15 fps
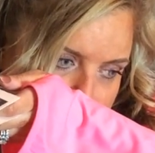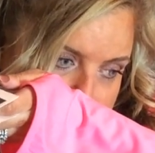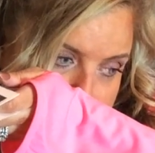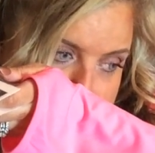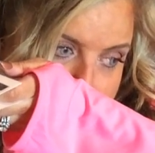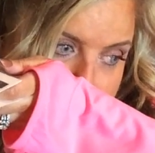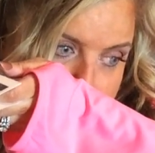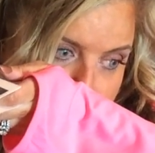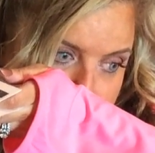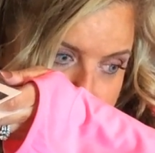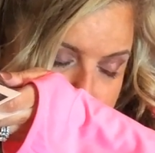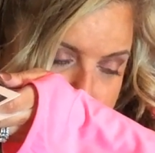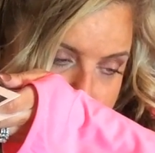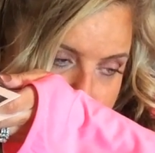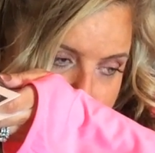Smells really
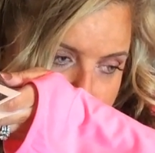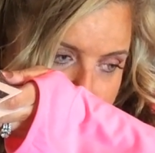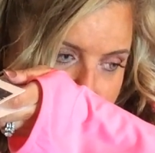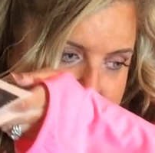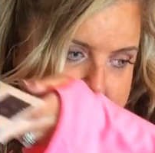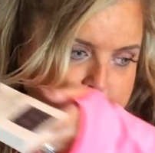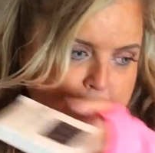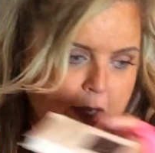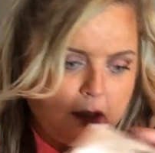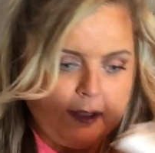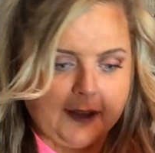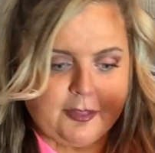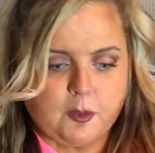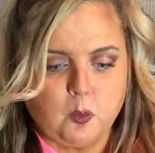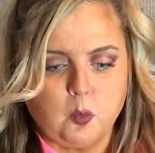good. I smell
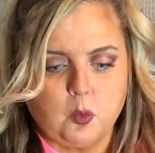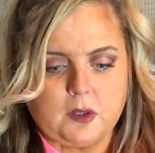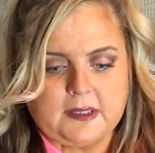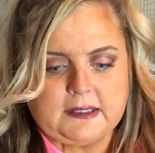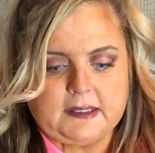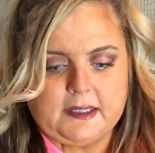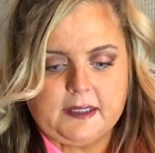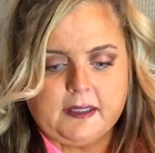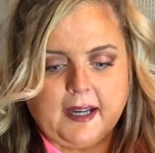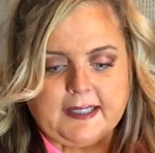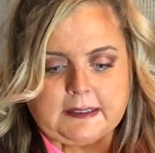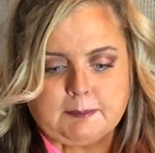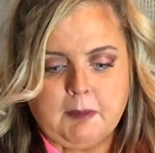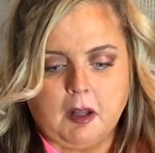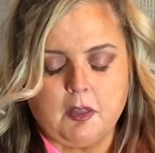like the woodsy. I
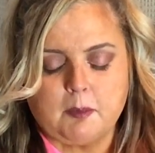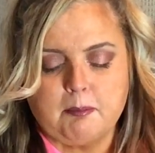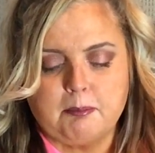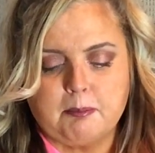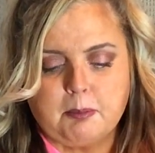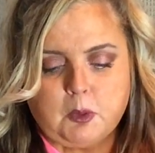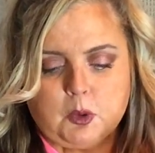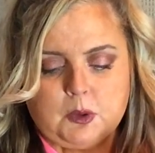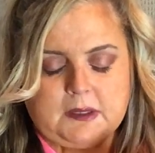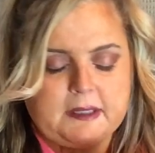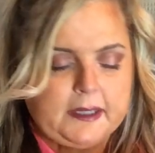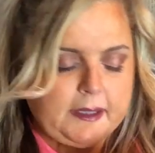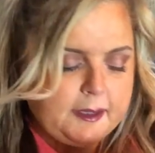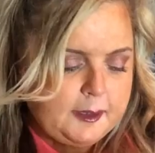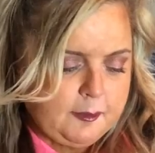smell the
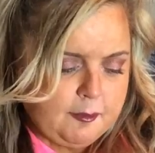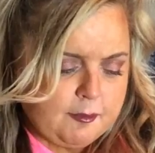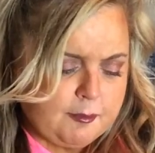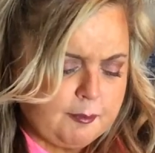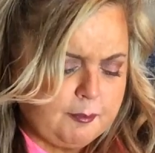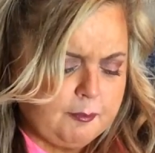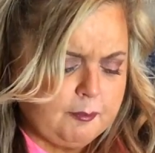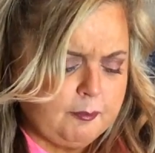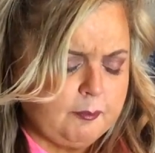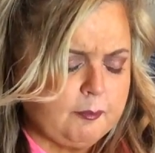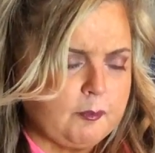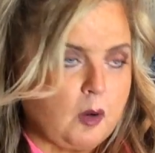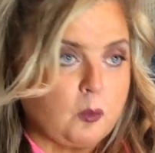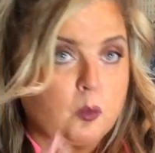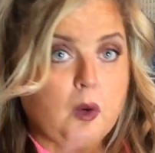boozy.
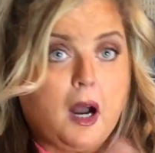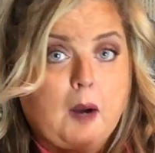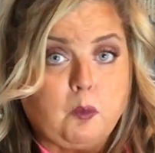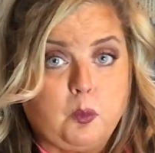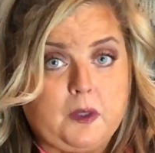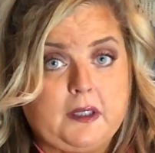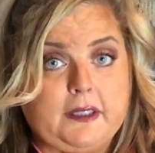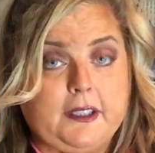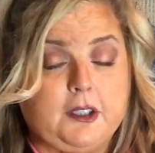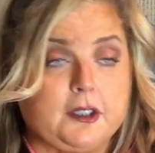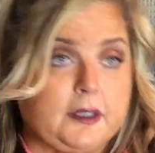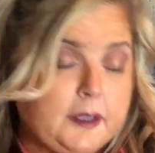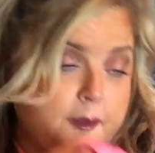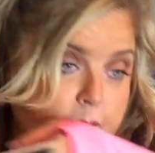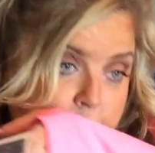Mmm, oh, really
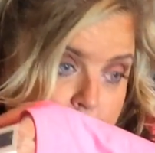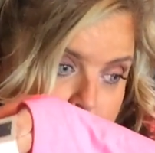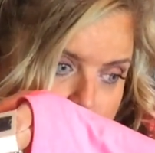good.